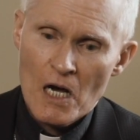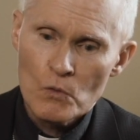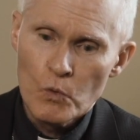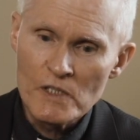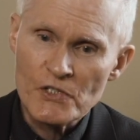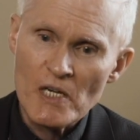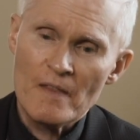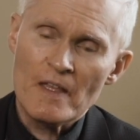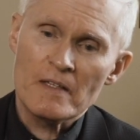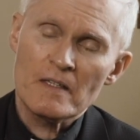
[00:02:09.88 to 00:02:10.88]
would say
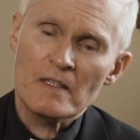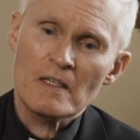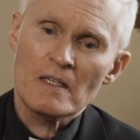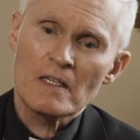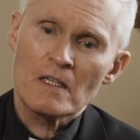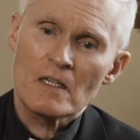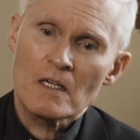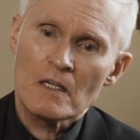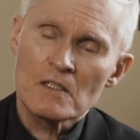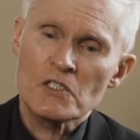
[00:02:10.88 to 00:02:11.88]
that
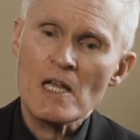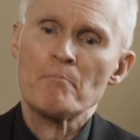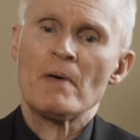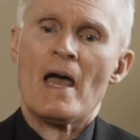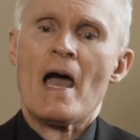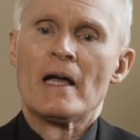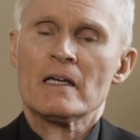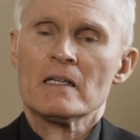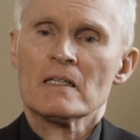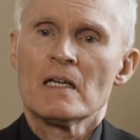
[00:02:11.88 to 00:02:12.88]
step back
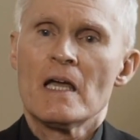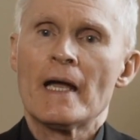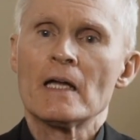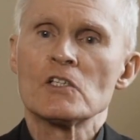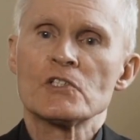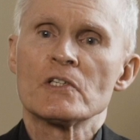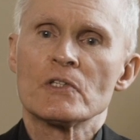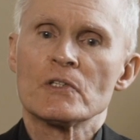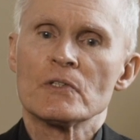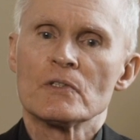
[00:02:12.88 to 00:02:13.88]
and
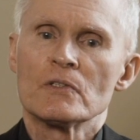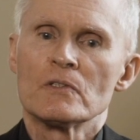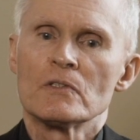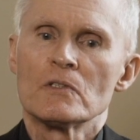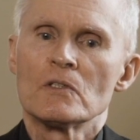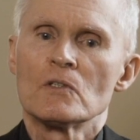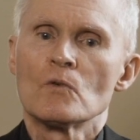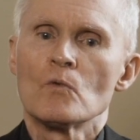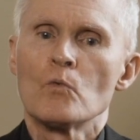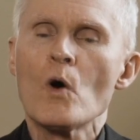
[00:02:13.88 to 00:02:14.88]
consider,
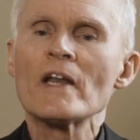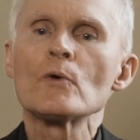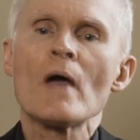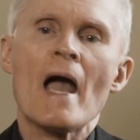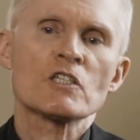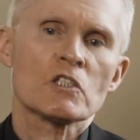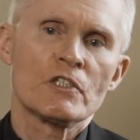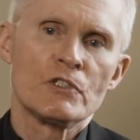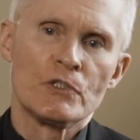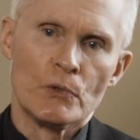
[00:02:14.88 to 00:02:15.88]
what are you actually
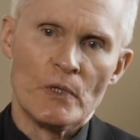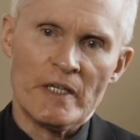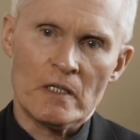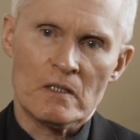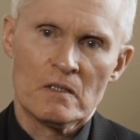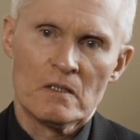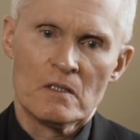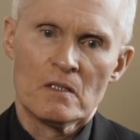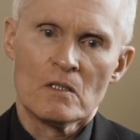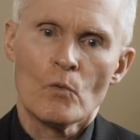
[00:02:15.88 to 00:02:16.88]
doing
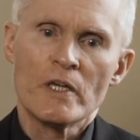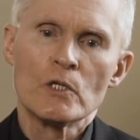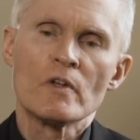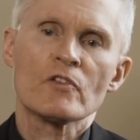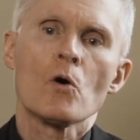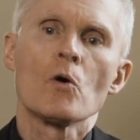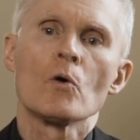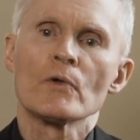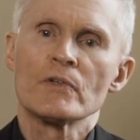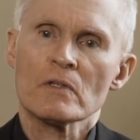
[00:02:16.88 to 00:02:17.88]
when you
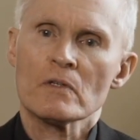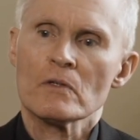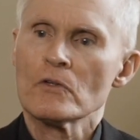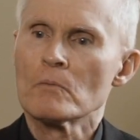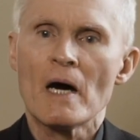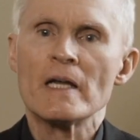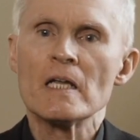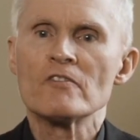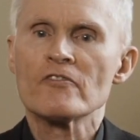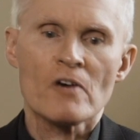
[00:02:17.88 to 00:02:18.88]
withhold your
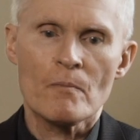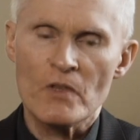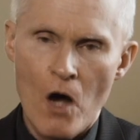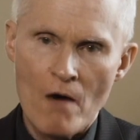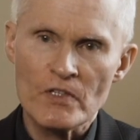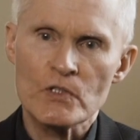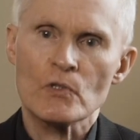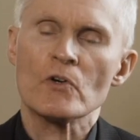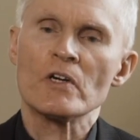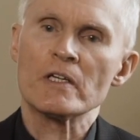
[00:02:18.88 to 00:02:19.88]
money from the
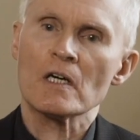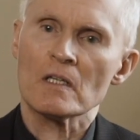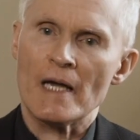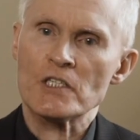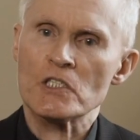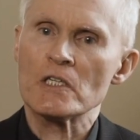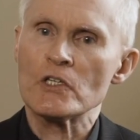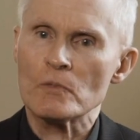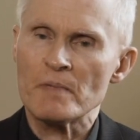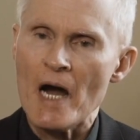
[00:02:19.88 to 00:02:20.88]
offertory collection in
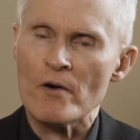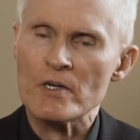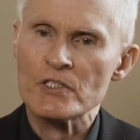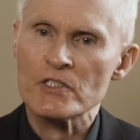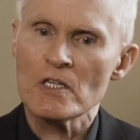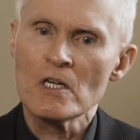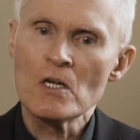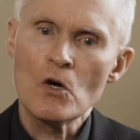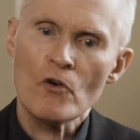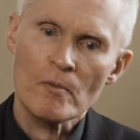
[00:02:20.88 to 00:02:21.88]
your parish
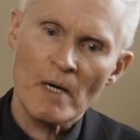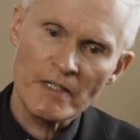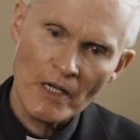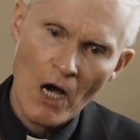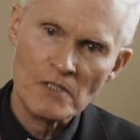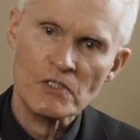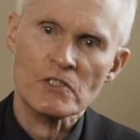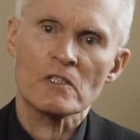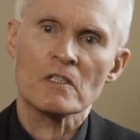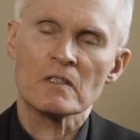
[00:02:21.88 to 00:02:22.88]
or from a
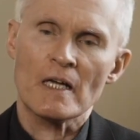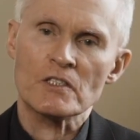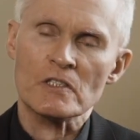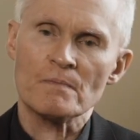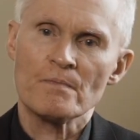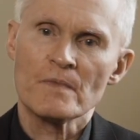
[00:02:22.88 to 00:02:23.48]
diocesan collection?